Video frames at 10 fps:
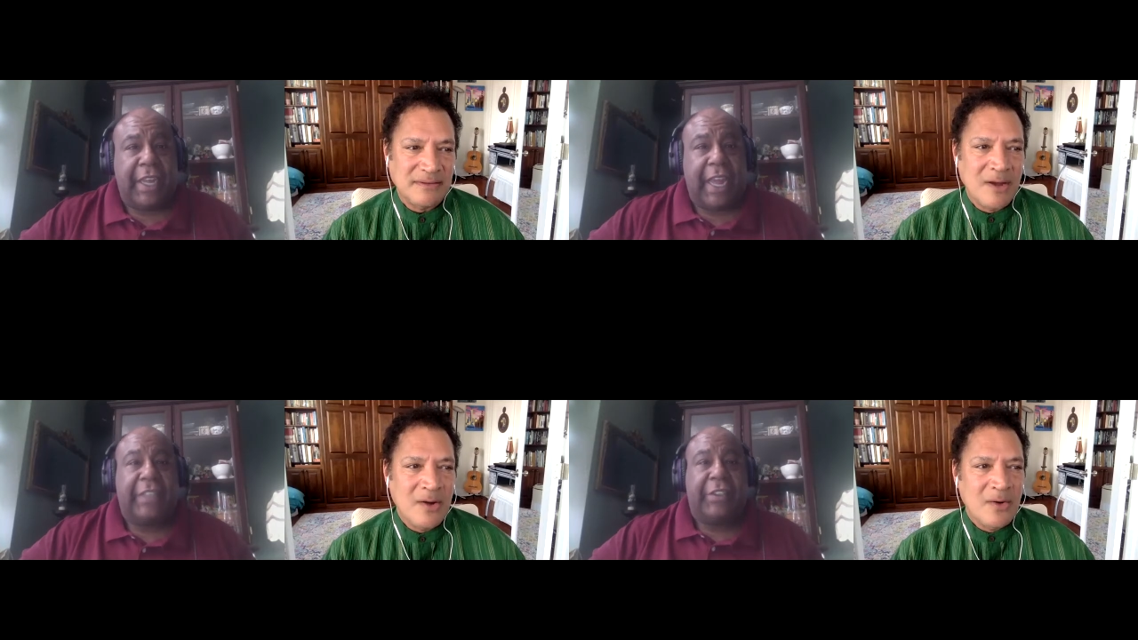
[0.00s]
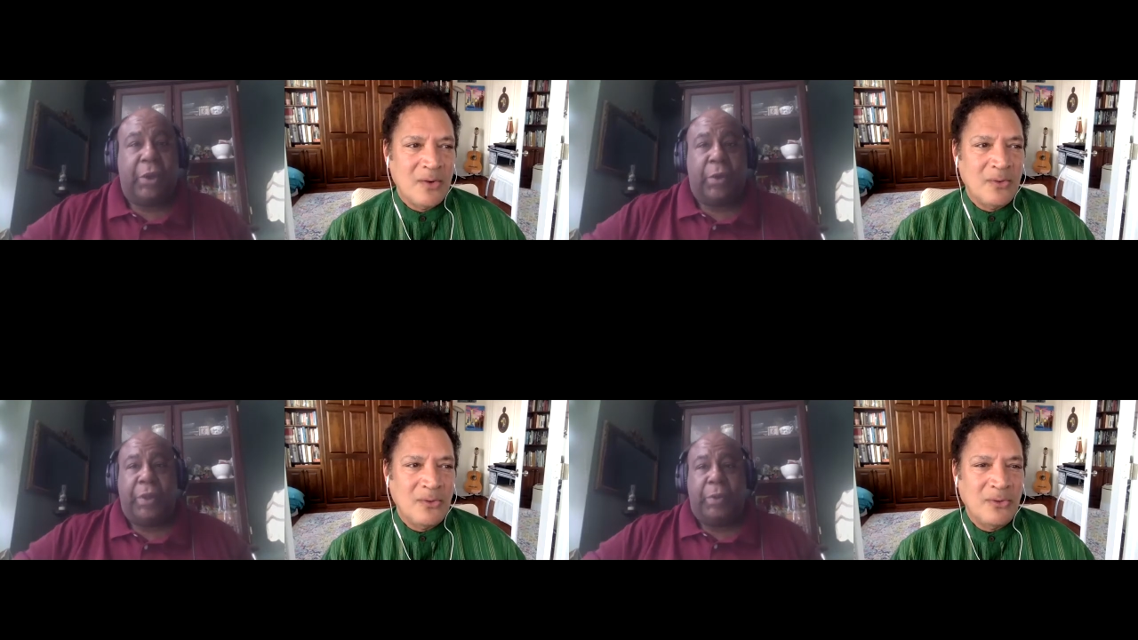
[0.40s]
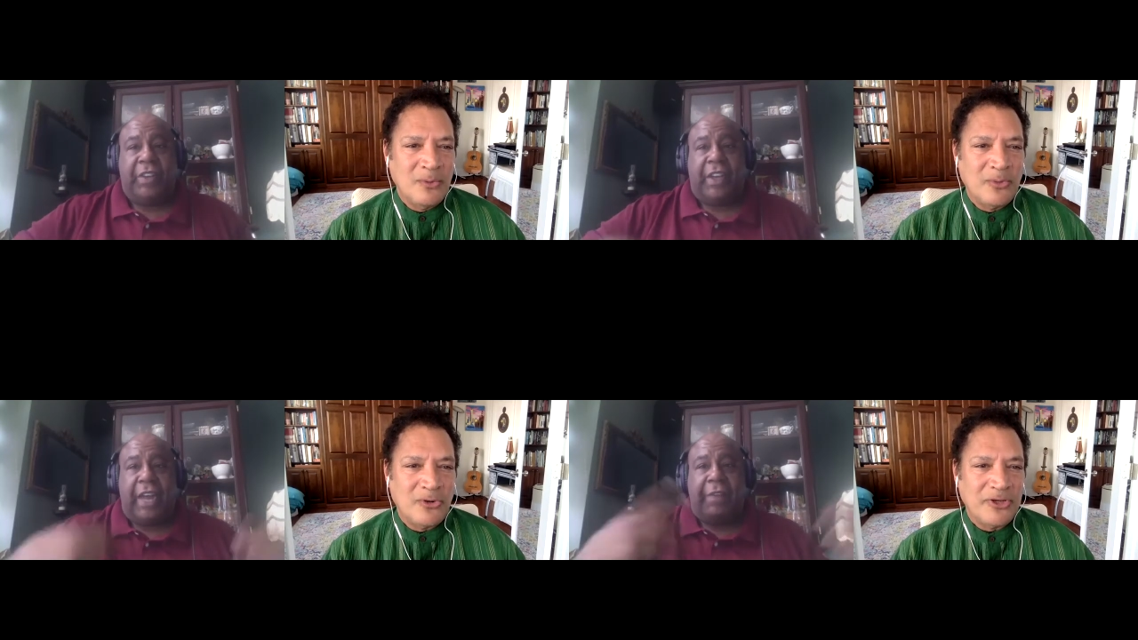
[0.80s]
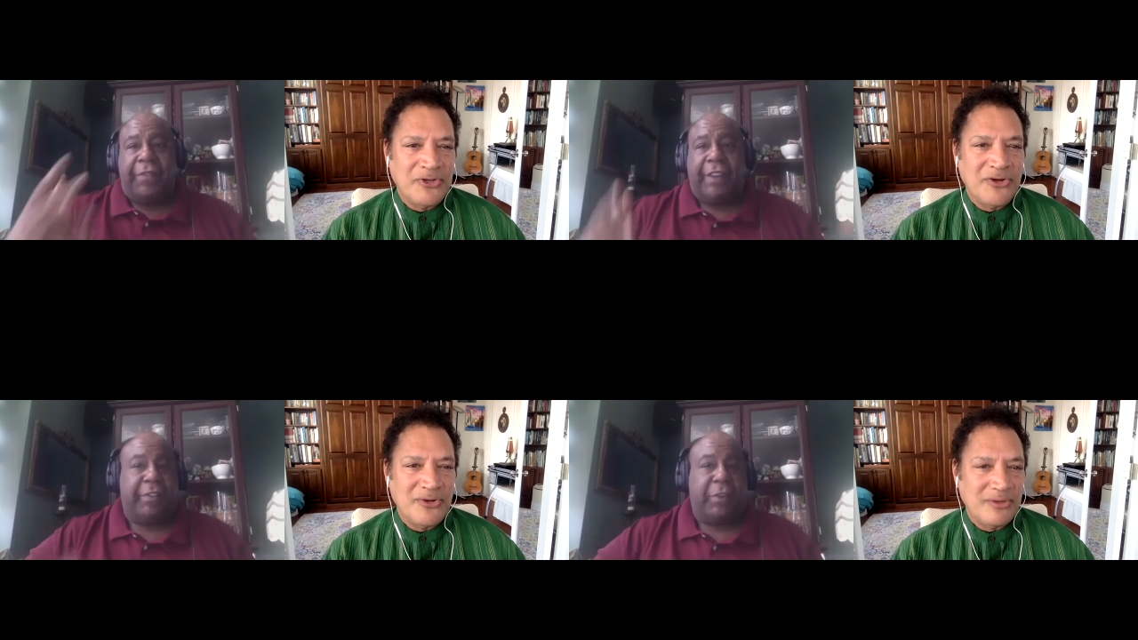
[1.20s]
Speaker 1: And so there was a lot of
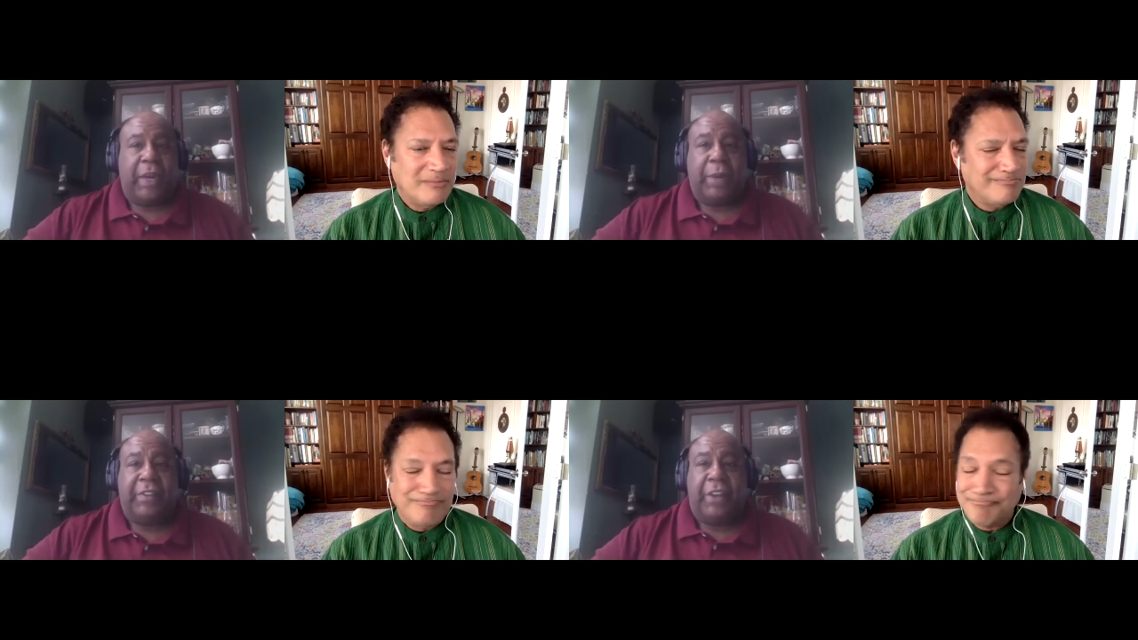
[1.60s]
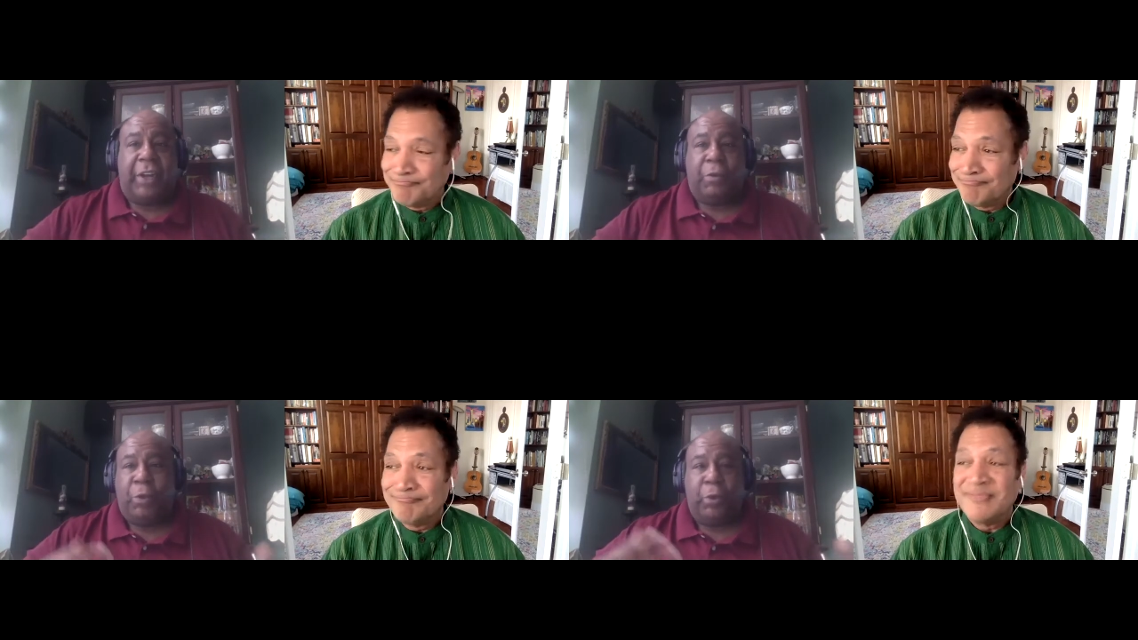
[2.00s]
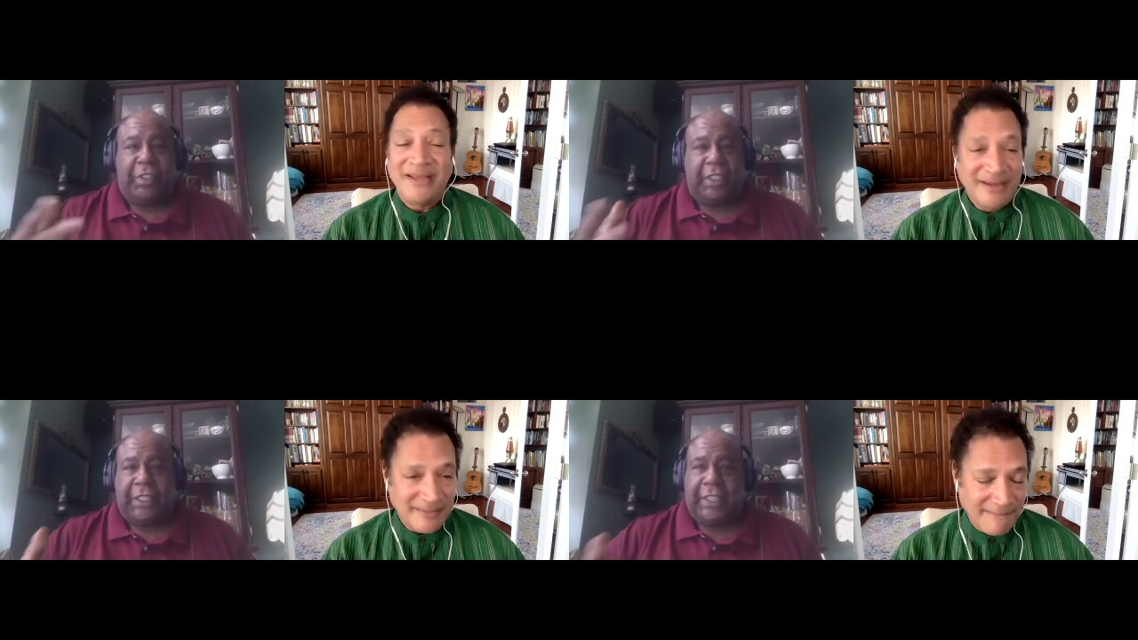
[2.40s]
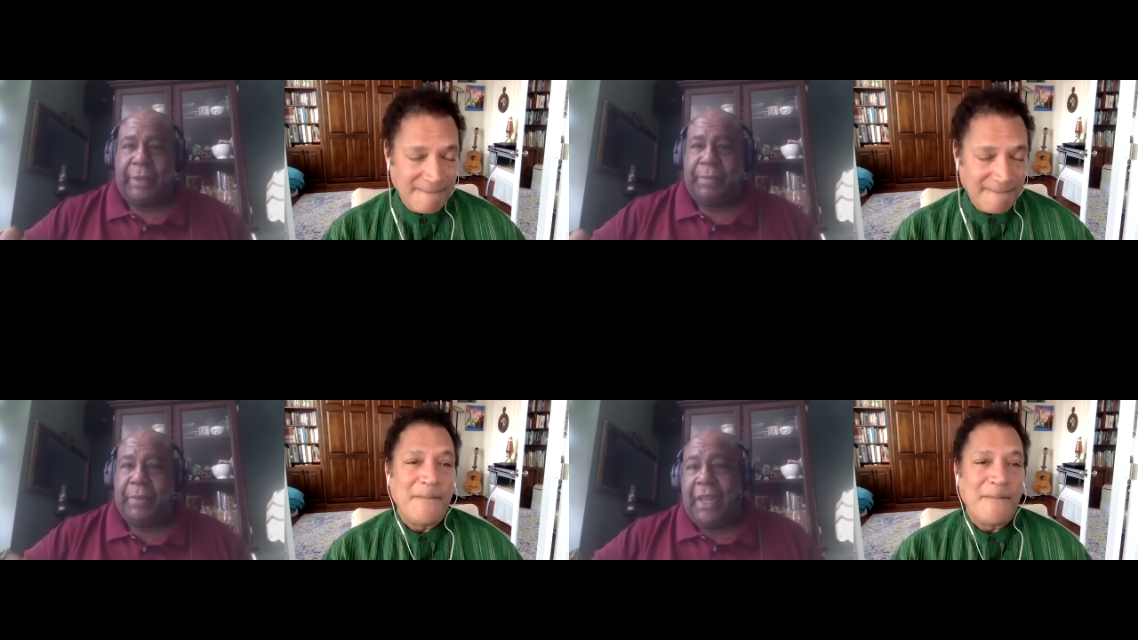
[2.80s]
flavor. So when I was talking to roti yeah. to
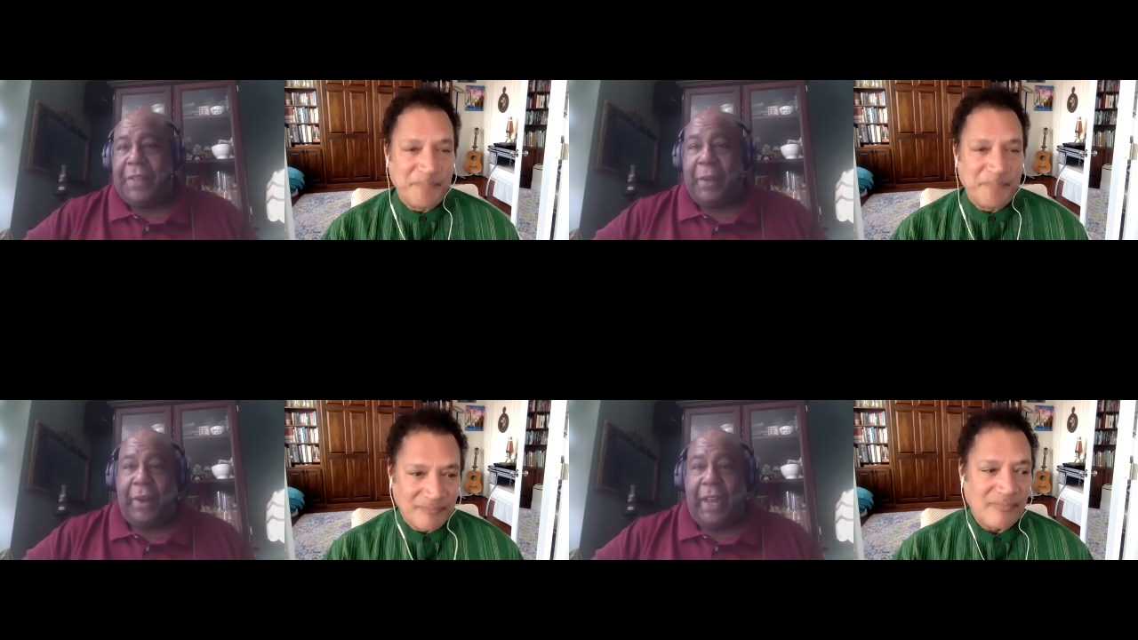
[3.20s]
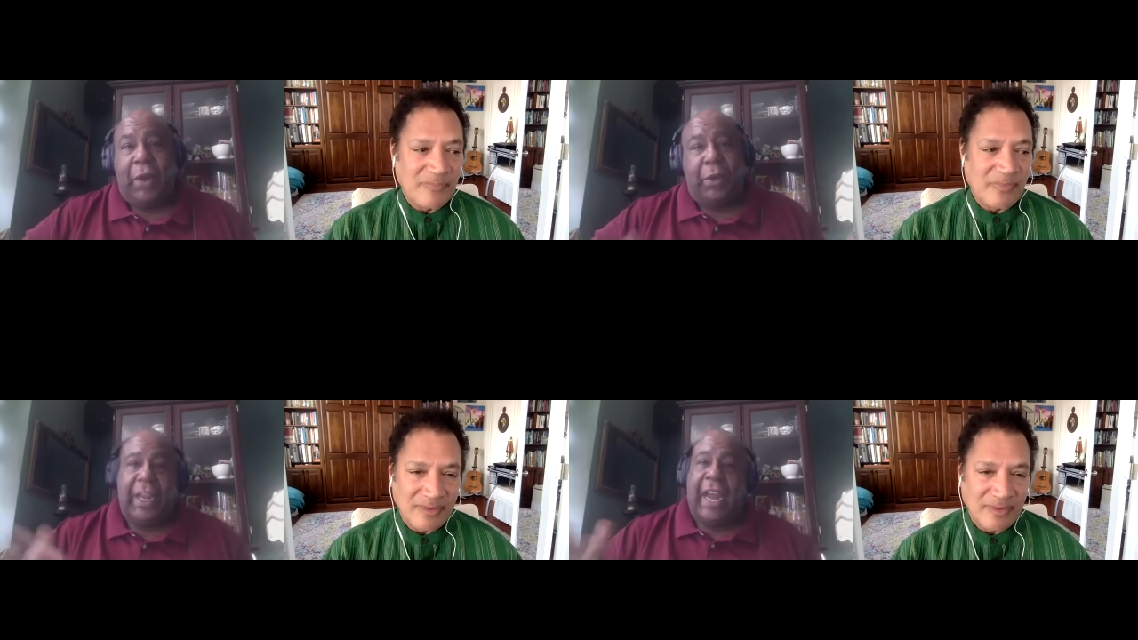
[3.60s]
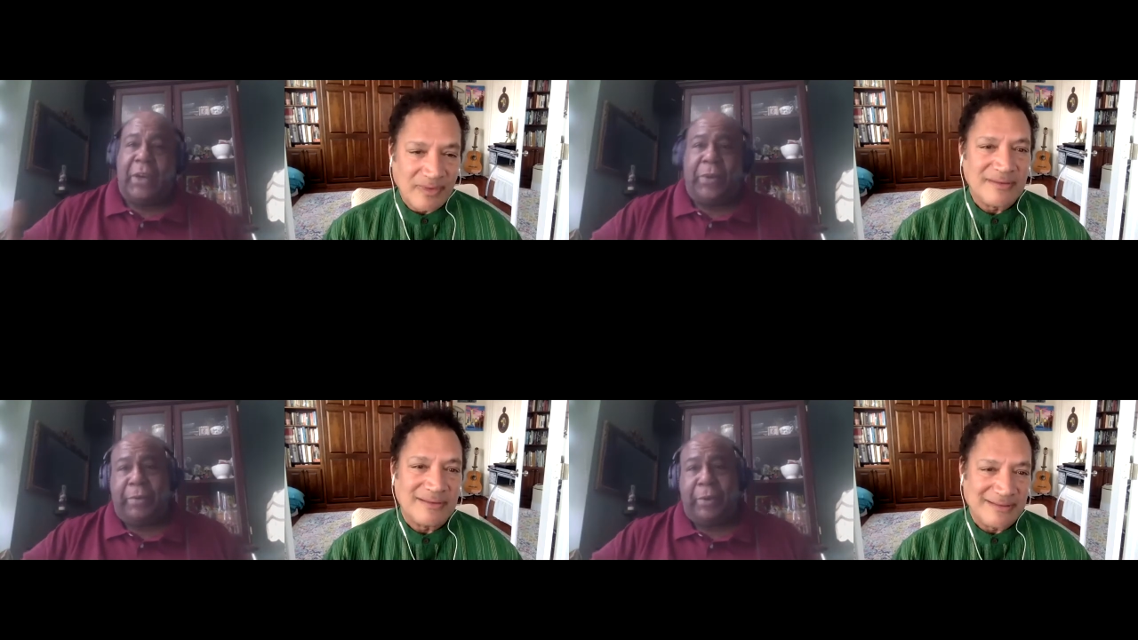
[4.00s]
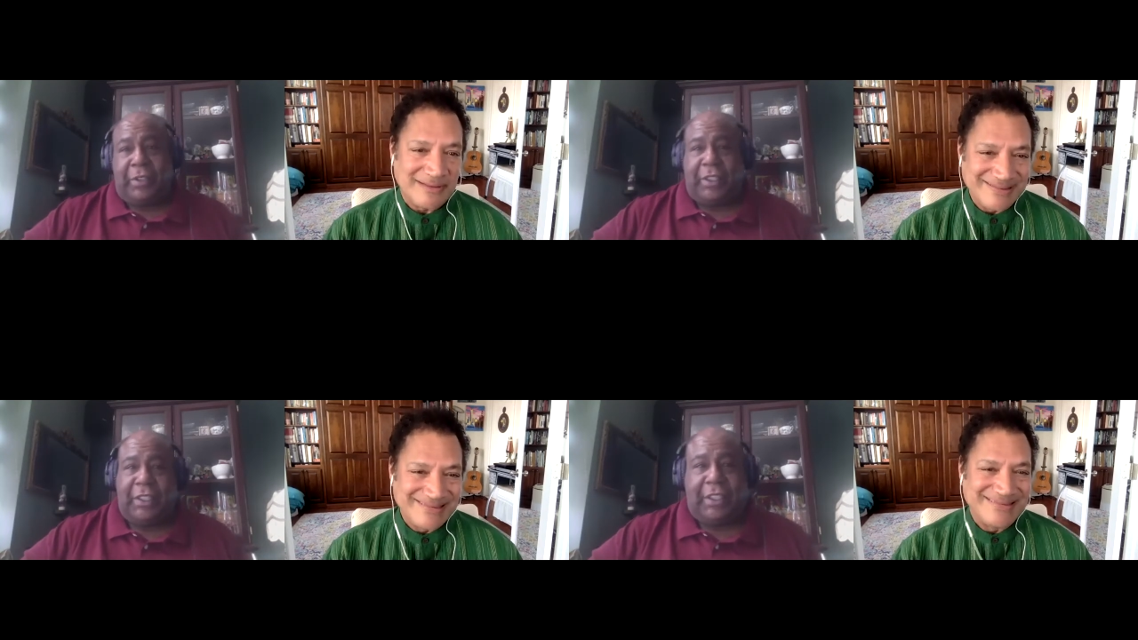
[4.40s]
them, they were like, "Oh yeah, I know what a
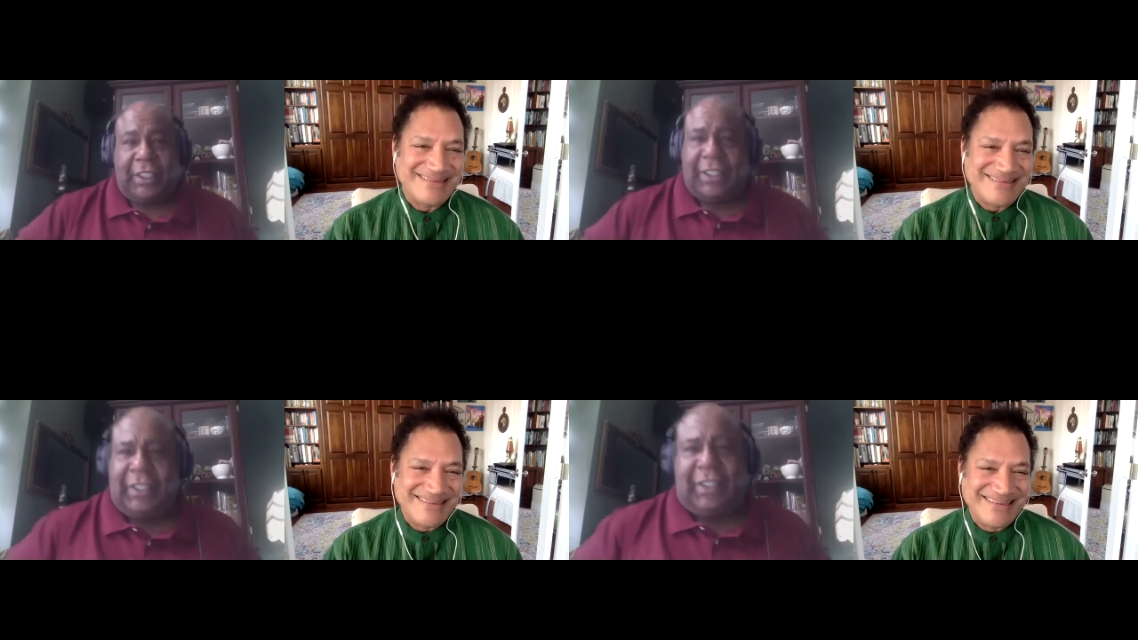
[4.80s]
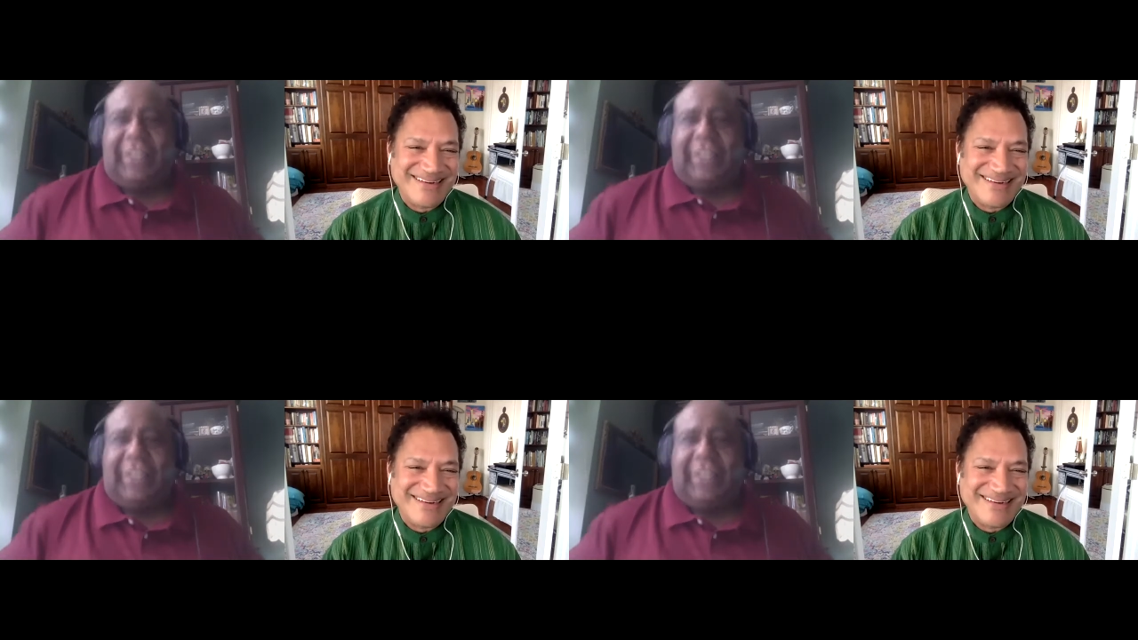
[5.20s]
roti is." A